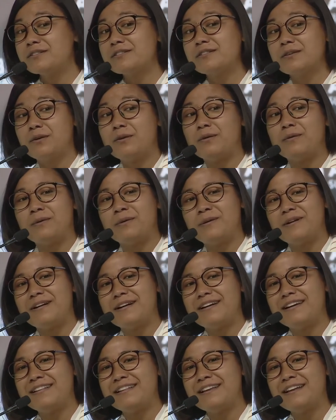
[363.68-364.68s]
years ago,
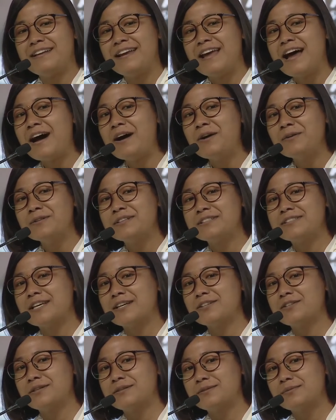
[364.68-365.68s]
and then now the
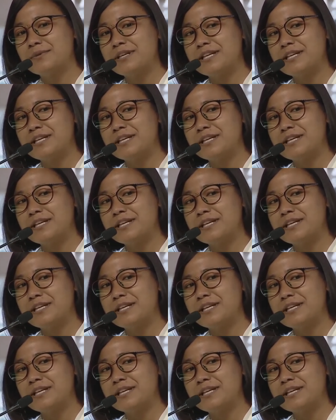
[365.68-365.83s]
sector